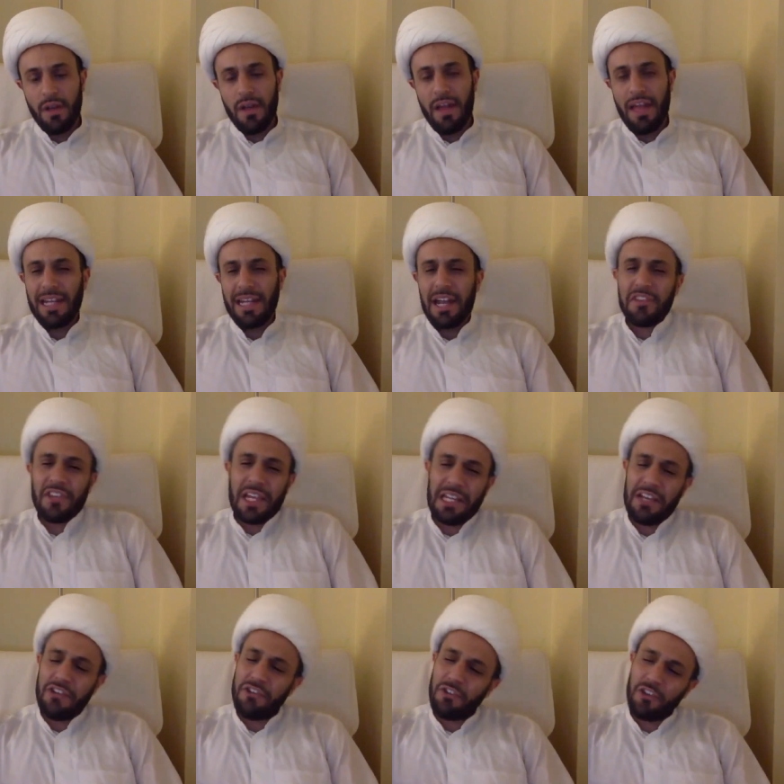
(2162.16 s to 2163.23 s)
And let us at
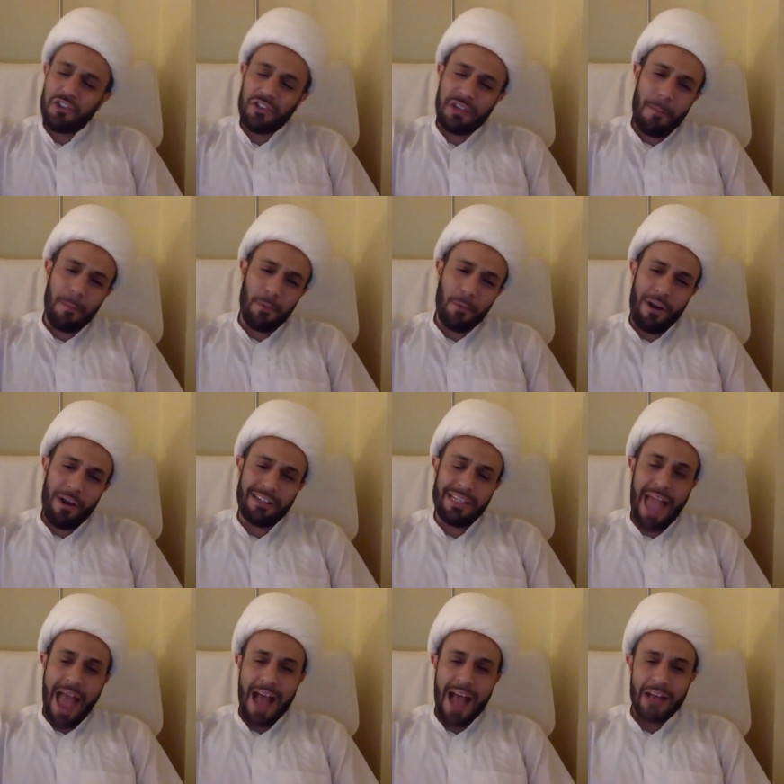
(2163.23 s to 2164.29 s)
least just
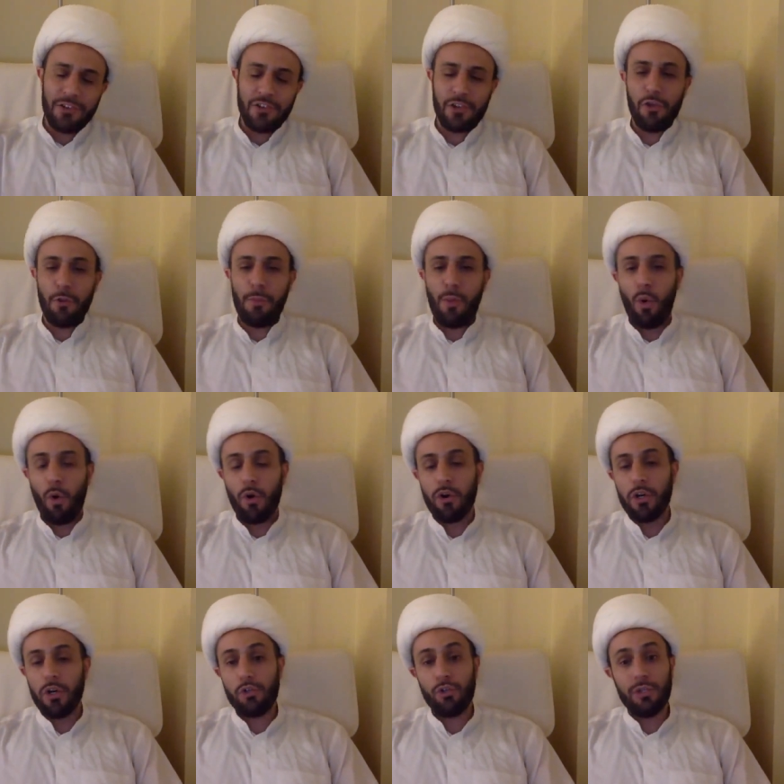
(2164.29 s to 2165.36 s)
temporarily ask the
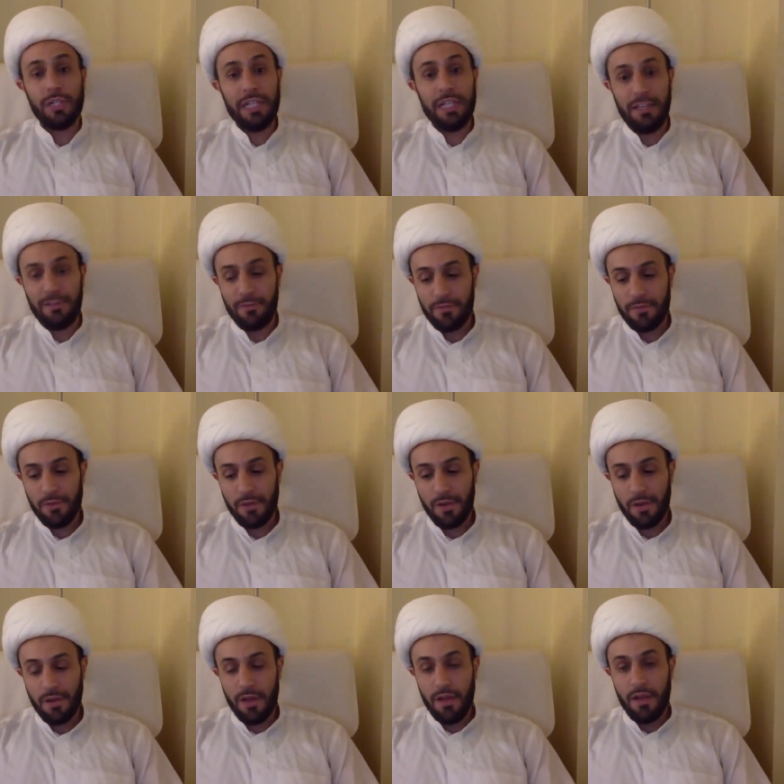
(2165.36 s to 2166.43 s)
poor to leave.
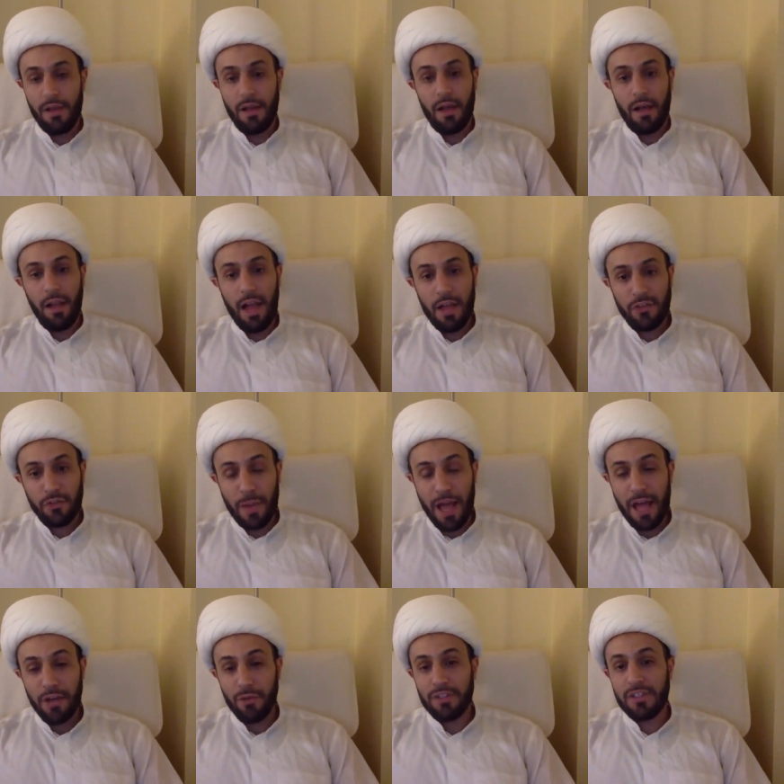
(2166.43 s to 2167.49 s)
Allah
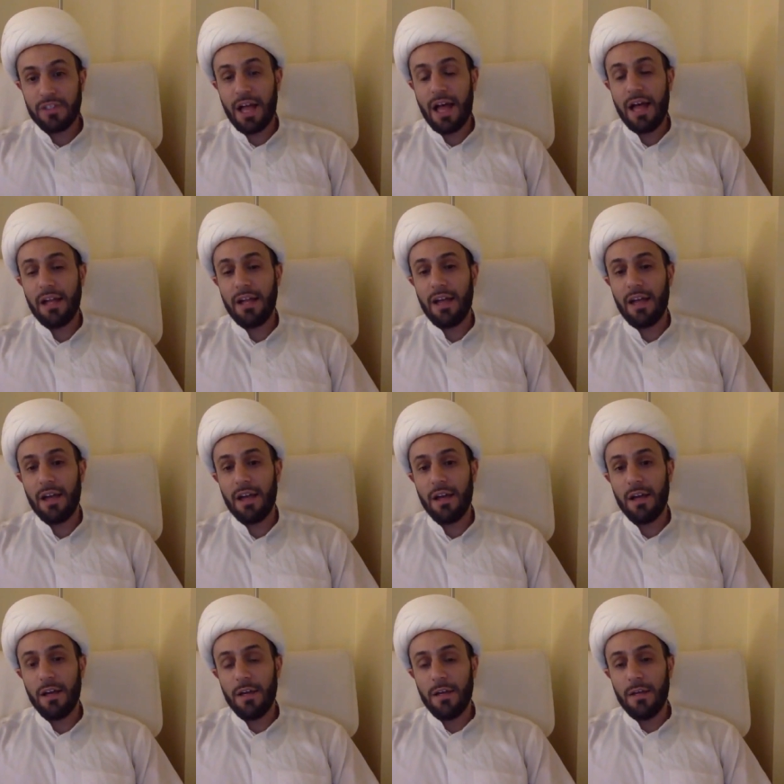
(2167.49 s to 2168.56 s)
subhanahu wa ta'ala
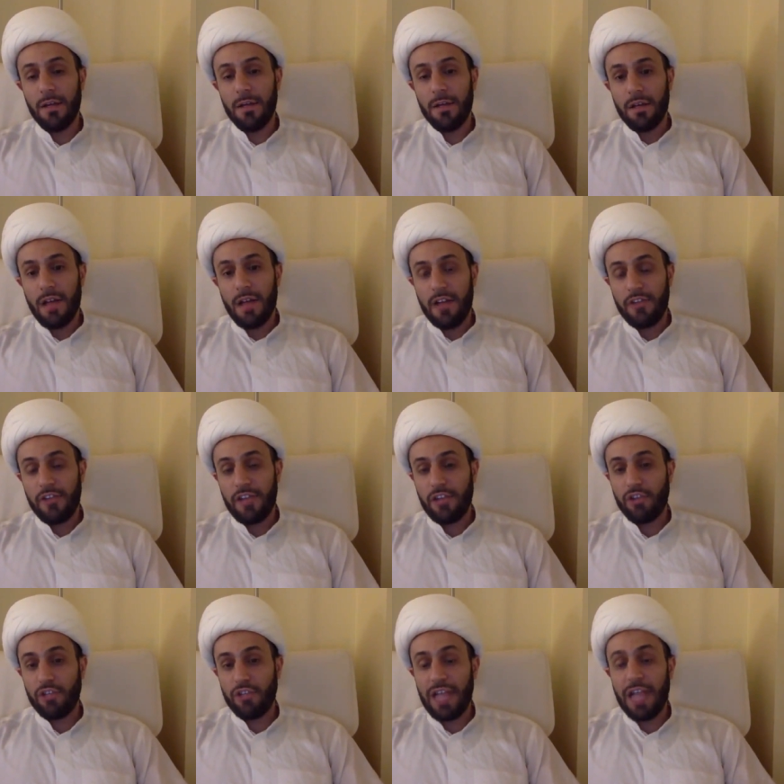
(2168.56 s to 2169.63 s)

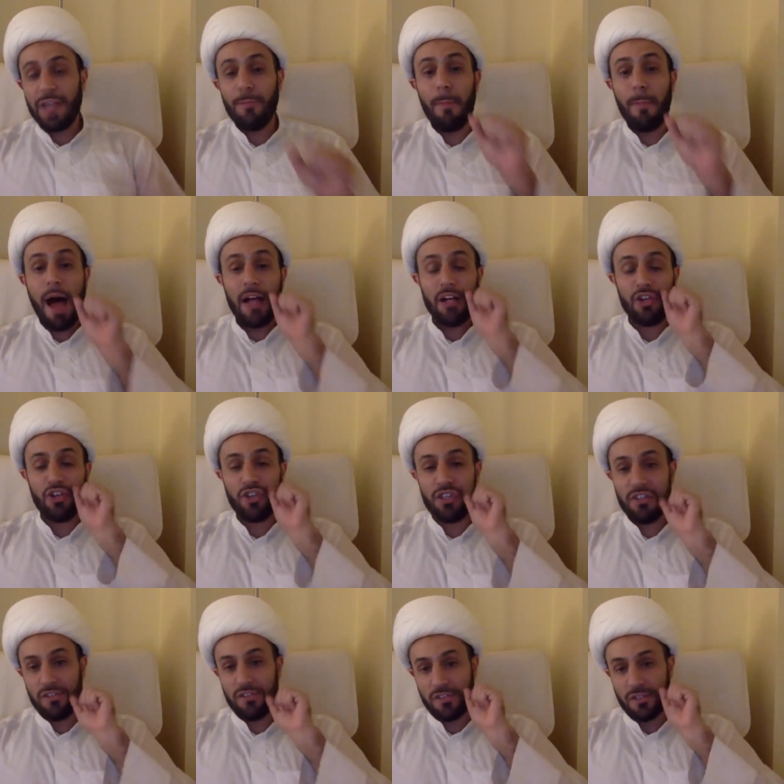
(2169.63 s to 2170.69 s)
essentially
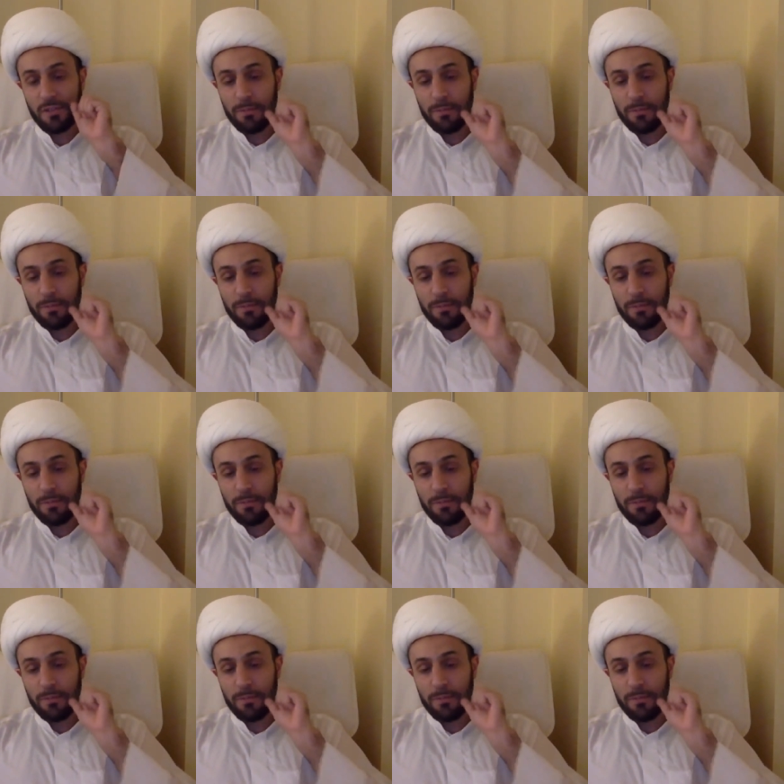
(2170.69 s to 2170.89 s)
admonishes